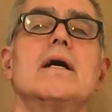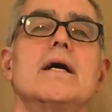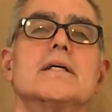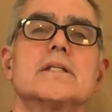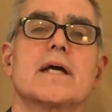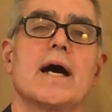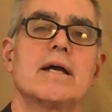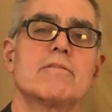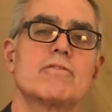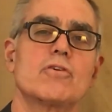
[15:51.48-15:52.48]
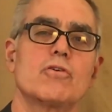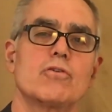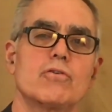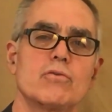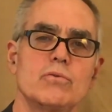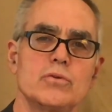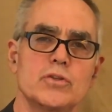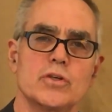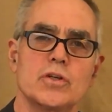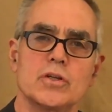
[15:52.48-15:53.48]
It's a kind of
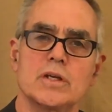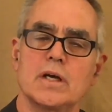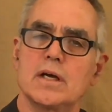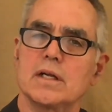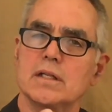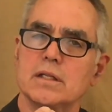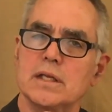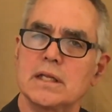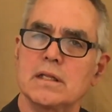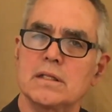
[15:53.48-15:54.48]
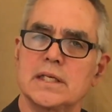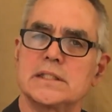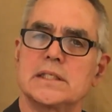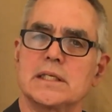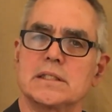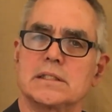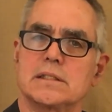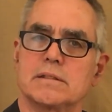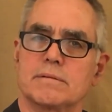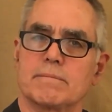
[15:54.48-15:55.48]
crucial little
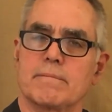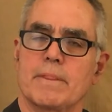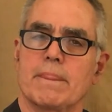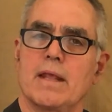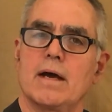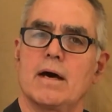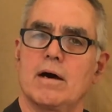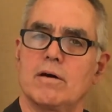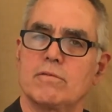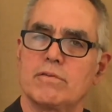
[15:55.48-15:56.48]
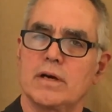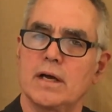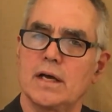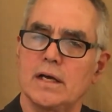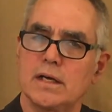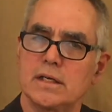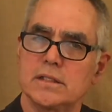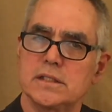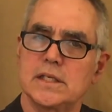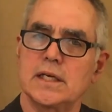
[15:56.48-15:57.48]
distance of
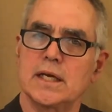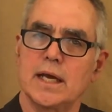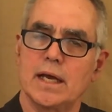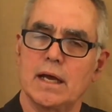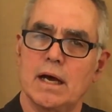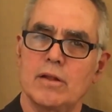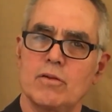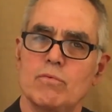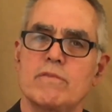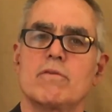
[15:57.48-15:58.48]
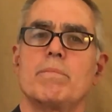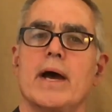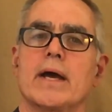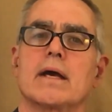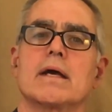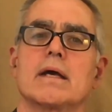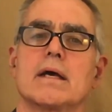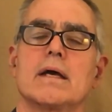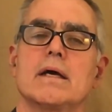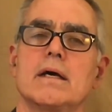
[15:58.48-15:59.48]
sitting on the riverbank,
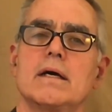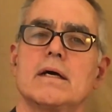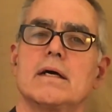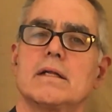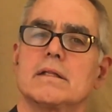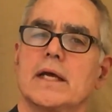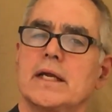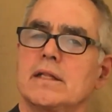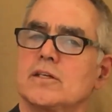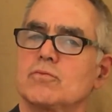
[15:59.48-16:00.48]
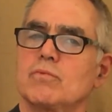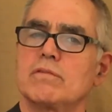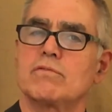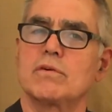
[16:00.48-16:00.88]
letting this river